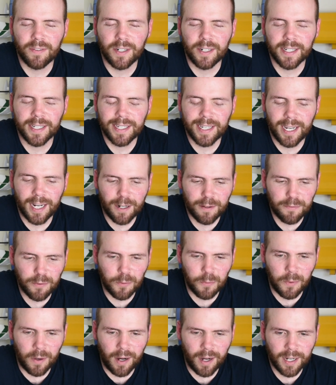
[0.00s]
very careful
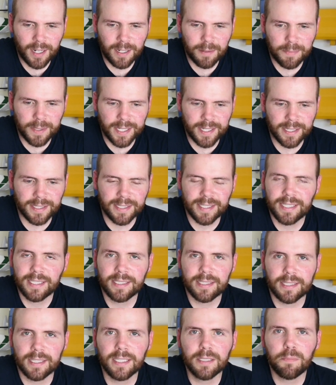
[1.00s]
walk, because
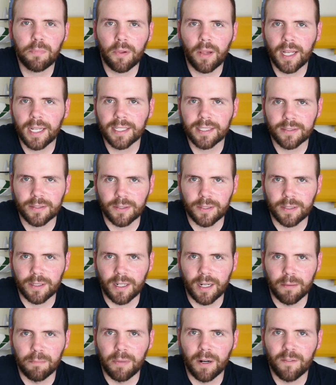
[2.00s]
these plants are
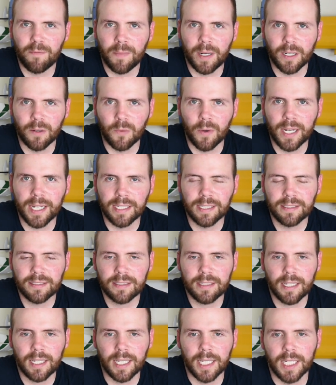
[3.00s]
above my waist